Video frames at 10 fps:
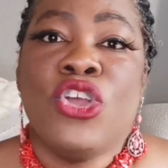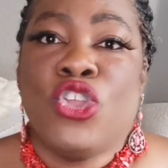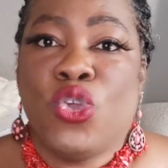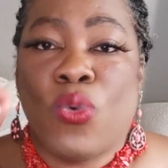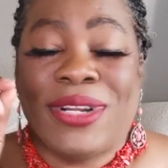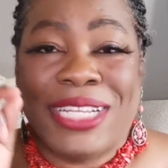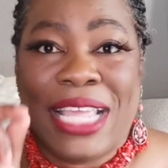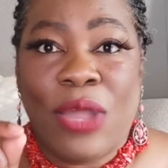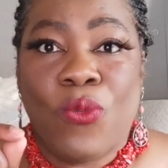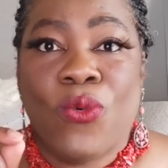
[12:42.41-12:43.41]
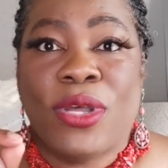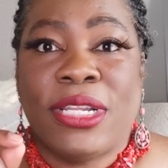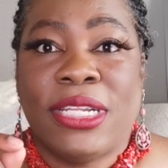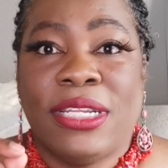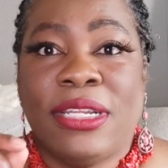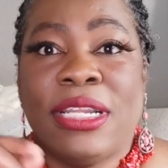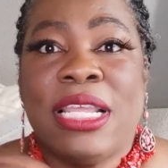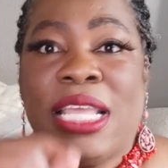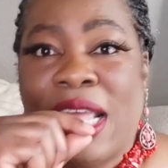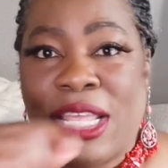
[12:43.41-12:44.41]
You want to get one
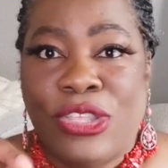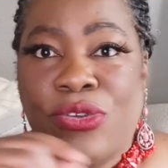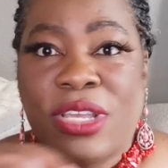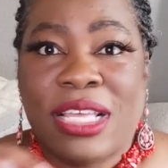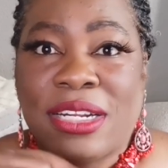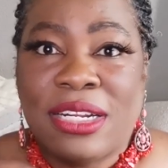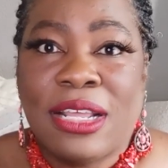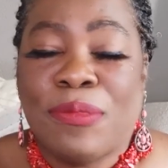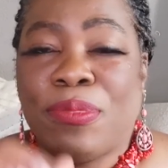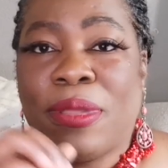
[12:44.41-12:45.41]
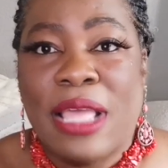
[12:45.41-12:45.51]
and you cut it up